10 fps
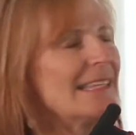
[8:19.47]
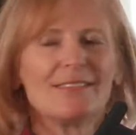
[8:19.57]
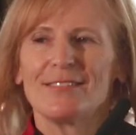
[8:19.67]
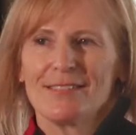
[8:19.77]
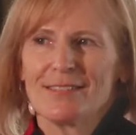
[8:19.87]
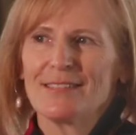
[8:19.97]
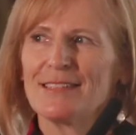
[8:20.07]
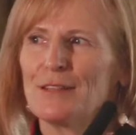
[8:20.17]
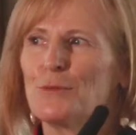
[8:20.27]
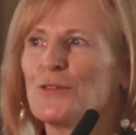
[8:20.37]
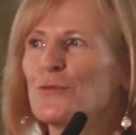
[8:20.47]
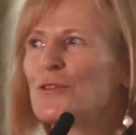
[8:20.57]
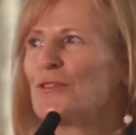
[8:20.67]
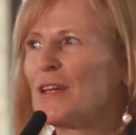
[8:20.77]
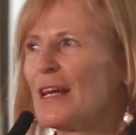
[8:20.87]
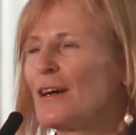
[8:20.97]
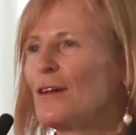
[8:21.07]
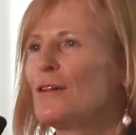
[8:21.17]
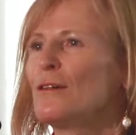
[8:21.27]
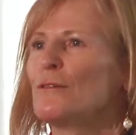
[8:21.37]
This was for
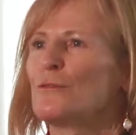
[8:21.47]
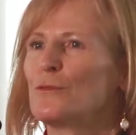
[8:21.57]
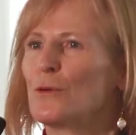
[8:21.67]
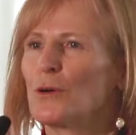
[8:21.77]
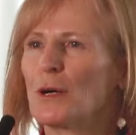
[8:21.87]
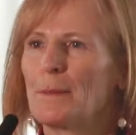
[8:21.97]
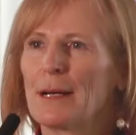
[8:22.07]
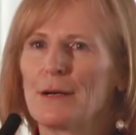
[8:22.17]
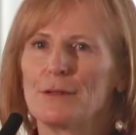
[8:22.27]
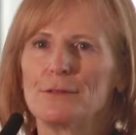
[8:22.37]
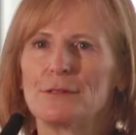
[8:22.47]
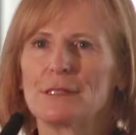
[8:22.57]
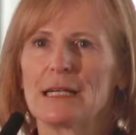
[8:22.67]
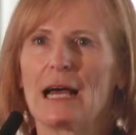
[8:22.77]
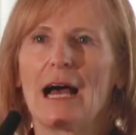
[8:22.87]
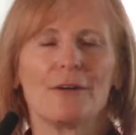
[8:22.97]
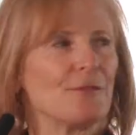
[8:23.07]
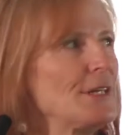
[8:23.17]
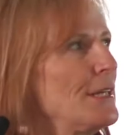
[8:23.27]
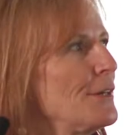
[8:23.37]
sale for about
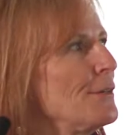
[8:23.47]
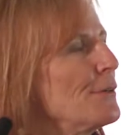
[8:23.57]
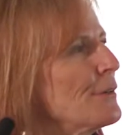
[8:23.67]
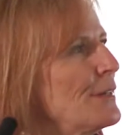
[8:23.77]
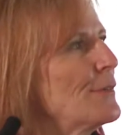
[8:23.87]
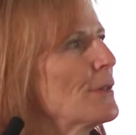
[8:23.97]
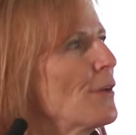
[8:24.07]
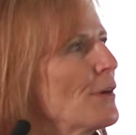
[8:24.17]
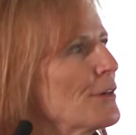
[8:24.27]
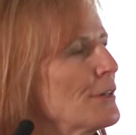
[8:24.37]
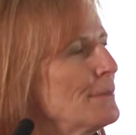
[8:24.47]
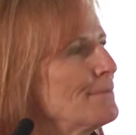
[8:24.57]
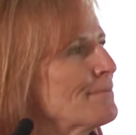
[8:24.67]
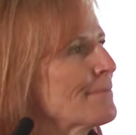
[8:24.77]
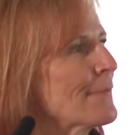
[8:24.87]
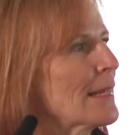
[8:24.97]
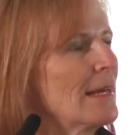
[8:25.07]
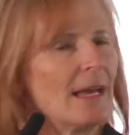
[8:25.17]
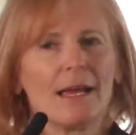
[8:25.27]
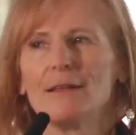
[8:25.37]
half a year or even longer,
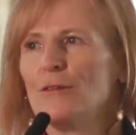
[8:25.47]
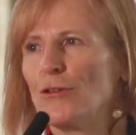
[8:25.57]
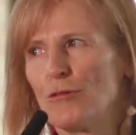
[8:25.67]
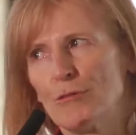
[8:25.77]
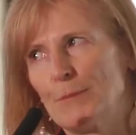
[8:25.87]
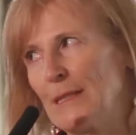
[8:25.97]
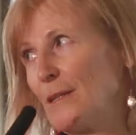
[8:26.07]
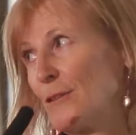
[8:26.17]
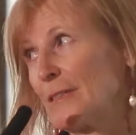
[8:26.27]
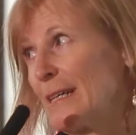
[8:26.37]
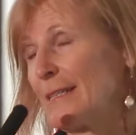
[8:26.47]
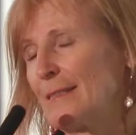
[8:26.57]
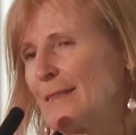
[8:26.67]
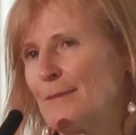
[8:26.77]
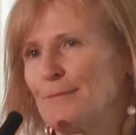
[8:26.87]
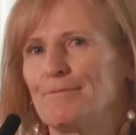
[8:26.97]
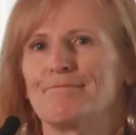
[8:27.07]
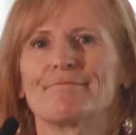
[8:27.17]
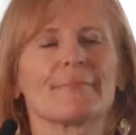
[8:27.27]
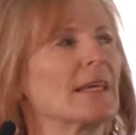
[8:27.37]
and nobody looked at it.
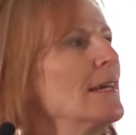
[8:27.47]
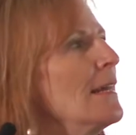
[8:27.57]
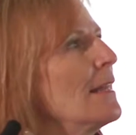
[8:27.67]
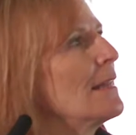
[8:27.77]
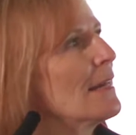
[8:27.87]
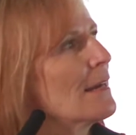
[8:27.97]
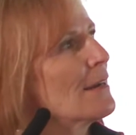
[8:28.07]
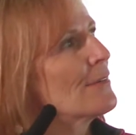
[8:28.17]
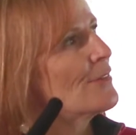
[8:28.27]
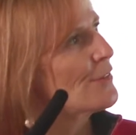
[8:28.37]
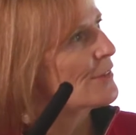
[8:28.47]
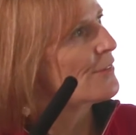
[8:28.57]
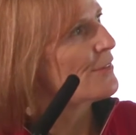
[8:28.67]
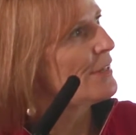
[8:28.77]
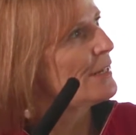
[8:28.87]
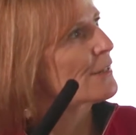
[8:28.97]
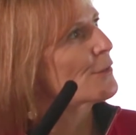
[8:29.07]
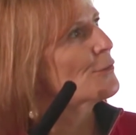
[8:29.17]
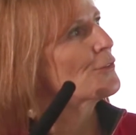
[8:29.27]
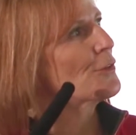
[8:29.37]
There, as you can see,
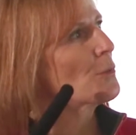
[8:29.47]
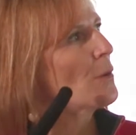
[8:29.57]
close to the